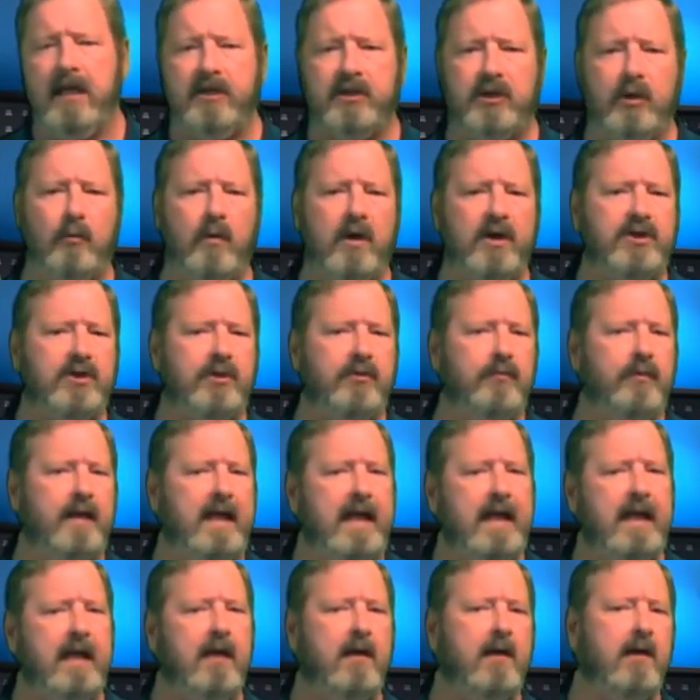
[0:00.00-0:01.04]
So what you're
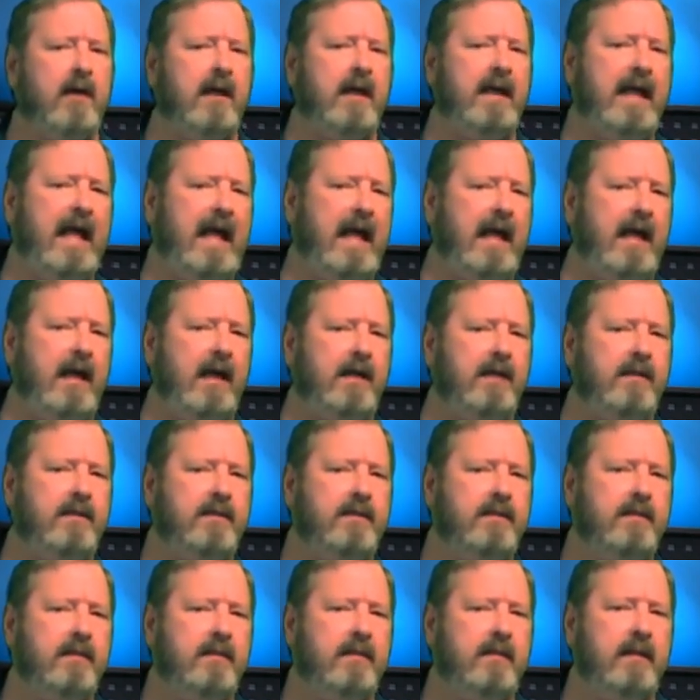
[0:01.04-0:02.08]
reading on a
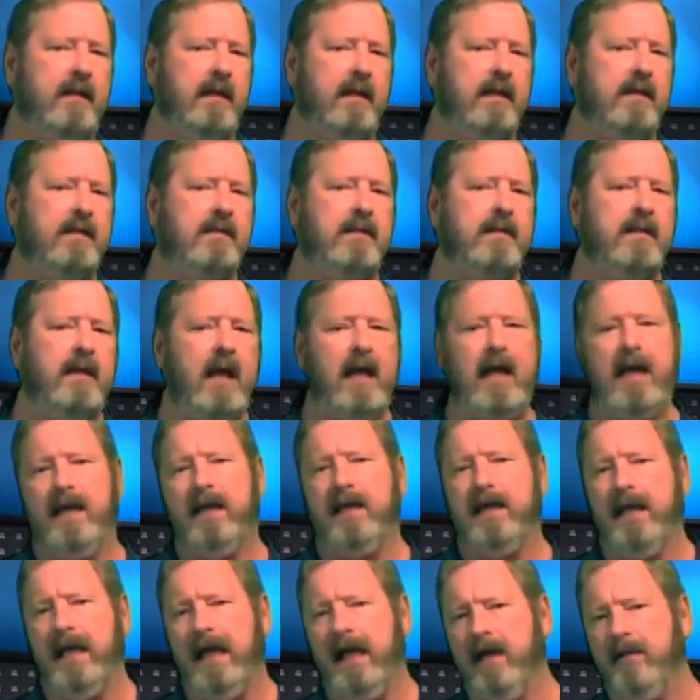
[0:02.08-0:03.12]
gauge is
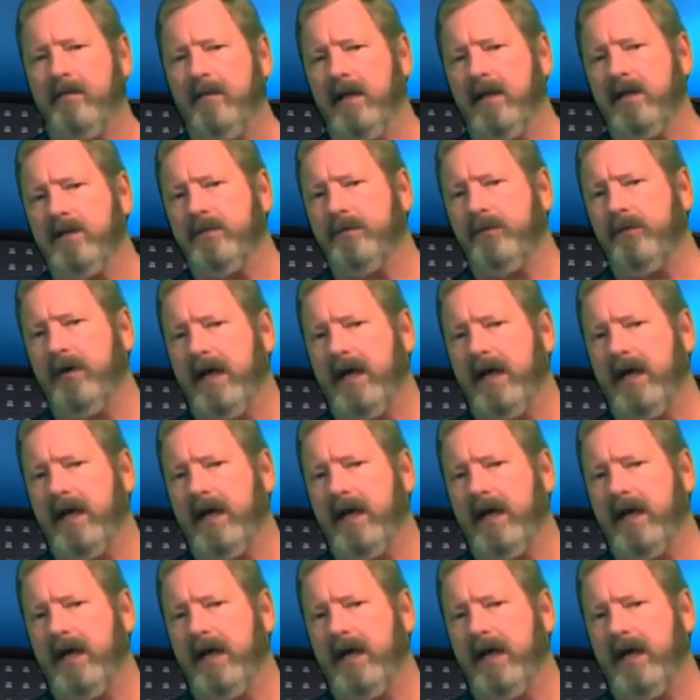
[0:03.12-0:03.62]
not how much